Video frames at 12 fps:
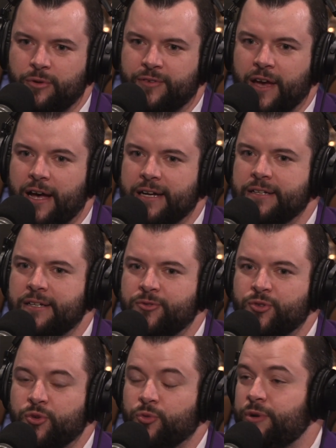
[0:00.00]
We've got
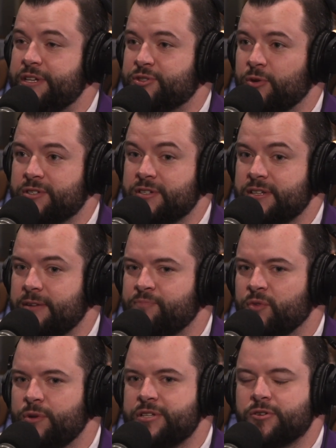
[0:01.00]
resources,
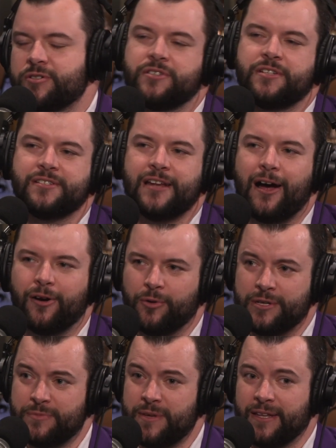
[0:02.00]
and resources does not
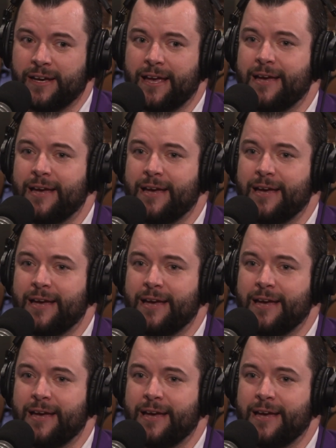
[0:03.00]
always mean like,